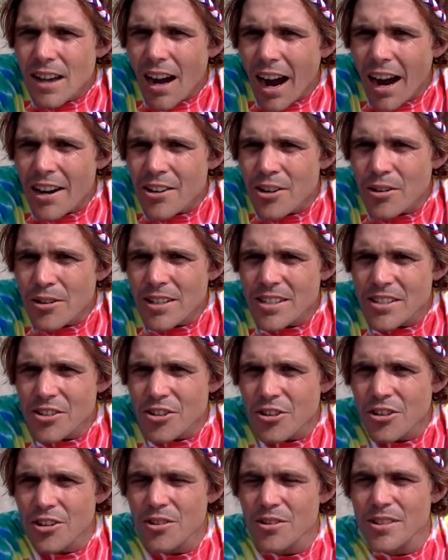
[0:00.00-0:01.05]
noticed
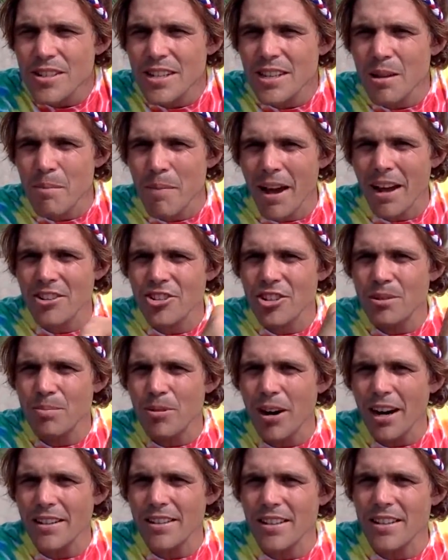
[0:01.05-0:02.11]
you're using the magic
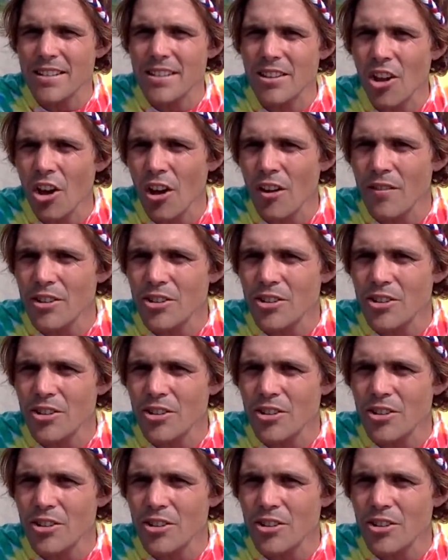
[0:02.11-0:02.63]
practice law of